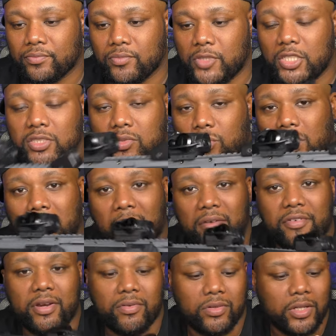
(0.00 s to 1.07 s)
this is one of my
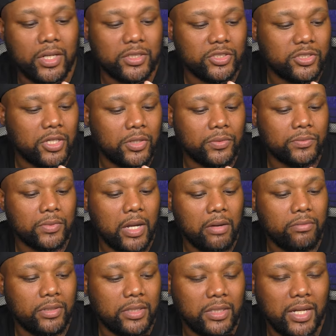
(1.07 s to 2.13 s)
favorite guns though. I
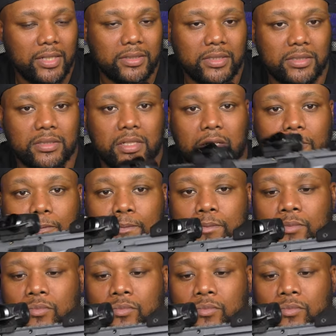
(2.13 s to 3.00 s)
really like this gun.